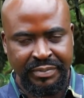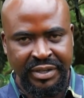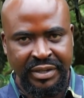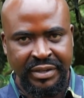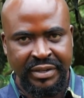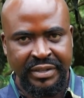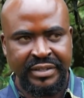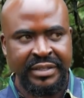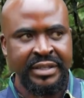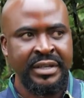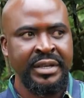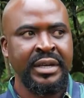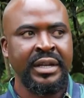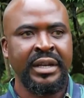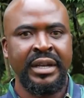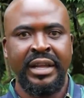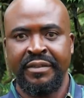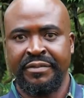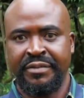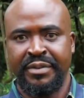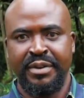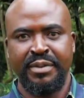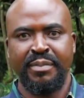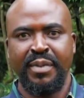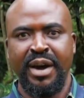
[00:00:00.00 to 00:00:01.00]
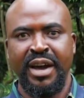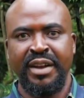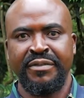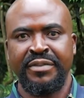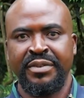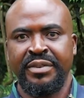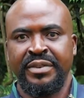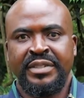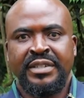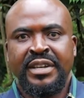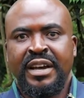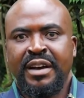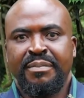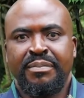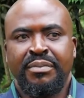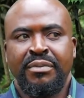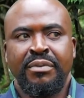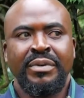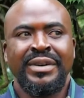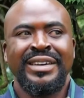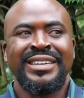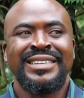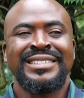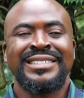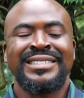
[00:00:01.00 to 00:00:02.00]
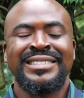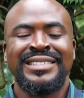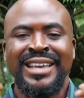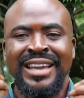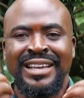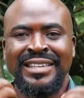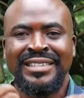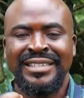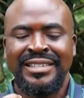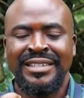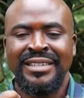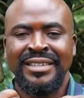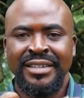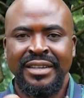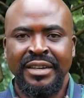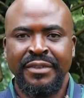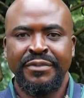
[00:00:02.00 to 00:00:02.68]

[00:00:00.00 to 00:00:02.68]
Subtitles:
Because like for a man, for example, it takes,